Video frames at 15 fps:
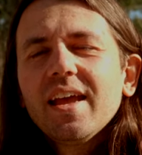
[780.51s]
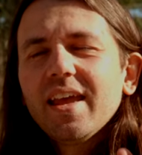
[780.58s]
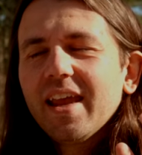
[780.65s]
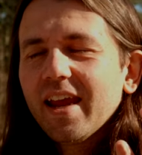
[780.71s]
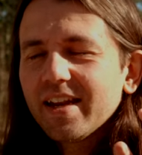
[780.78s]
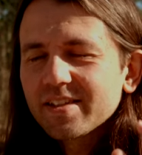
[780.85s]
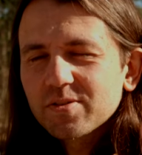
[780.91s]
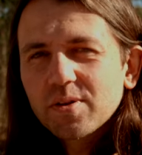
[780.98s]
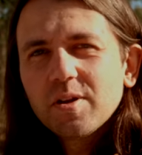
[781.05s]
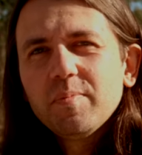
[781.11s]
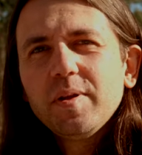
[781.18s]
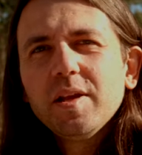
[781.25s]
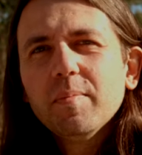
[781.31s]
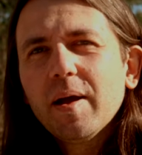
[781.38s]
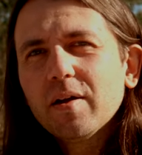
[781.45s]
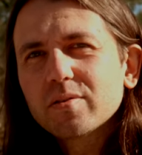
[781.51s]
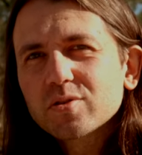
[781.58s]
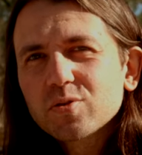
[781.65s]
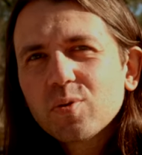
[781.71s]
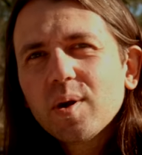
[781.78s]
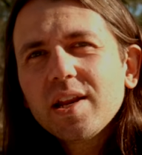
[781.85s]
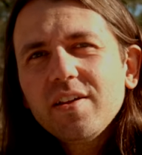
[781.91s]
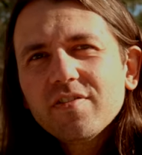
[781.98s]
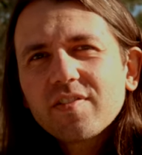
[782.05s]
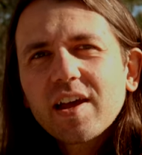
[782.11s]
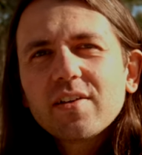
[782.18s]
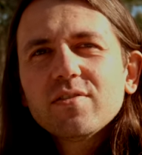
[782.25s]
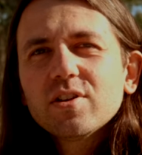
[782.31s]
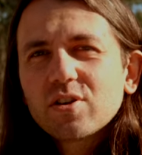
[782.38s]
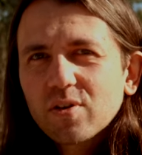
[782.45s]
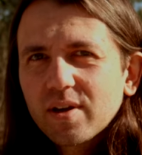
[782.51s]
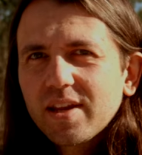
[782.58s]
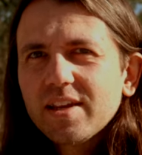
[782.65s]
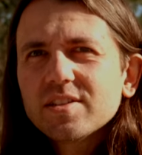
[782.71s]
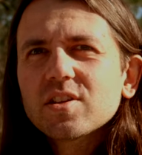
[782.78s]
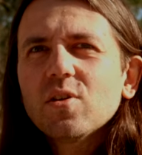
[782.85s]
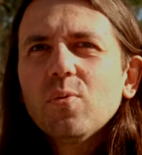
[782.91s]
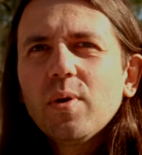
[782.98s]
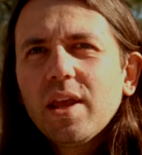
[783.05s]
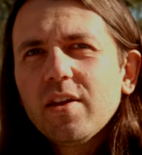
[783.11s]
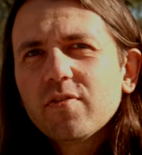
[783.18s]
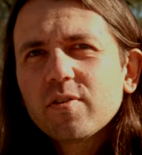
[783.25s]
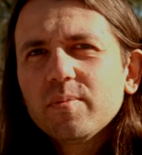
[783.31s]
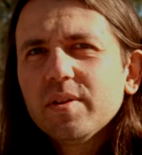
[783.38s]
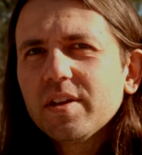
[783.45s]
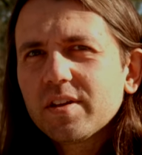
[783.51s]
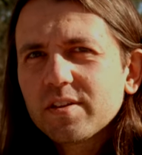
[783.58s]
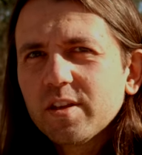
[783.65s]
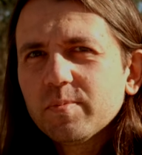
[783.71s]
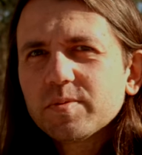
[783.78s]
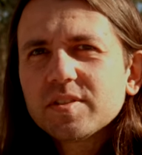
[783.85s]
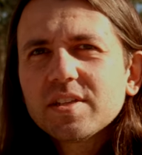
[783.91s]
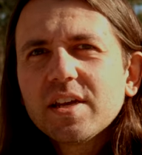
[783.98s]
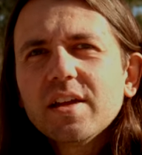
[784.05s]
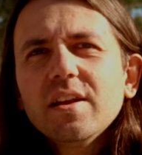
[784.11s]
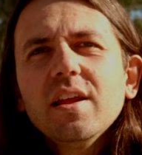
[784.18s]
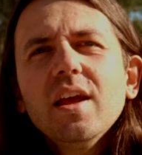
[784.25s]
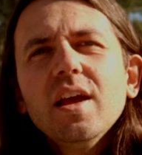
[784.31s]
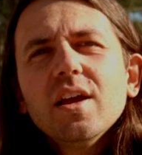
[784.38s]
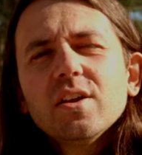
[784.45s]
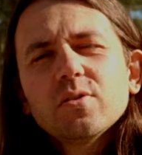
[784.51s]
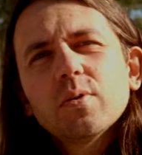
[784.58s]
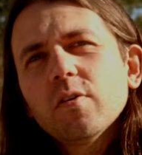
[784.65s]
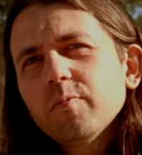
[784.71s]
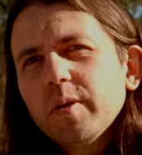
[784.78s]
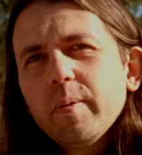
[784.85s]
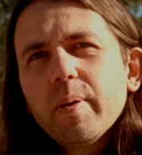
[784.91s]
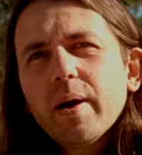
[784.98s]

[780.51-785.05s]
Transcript: and it's going to be about 25 degrees away from the eclipsed sun. 12 P